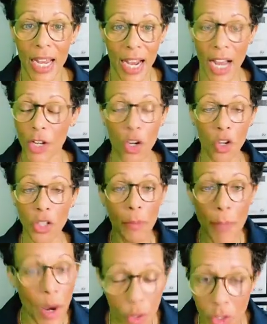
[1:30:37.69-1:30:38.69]
Not a
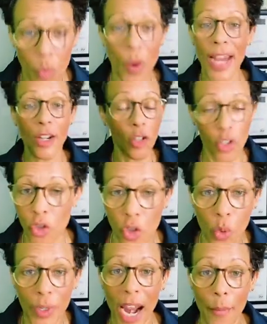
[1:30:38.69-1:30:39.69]
motorway, not a
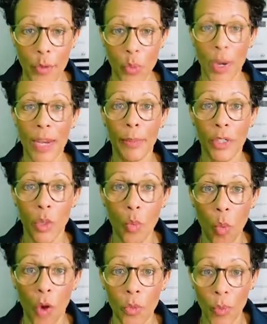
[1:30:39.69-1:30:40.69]
dual carriageway, but a
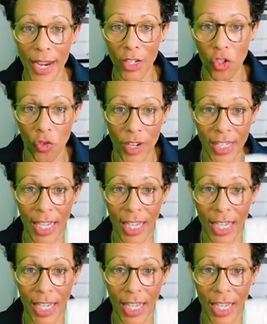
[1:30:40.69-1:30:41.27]
one-way street.